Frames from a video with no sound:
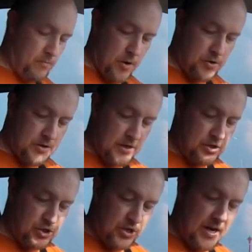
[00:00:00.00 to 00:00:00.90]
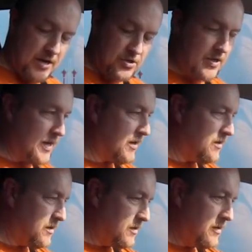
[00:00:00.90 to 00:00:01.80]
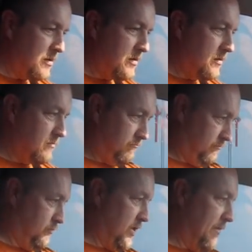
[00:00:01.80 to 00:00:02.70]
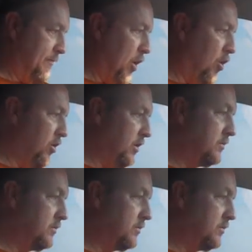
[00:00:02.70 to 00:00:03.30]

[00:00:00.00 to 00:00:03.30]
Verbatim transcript: mode, so let's change that with a bong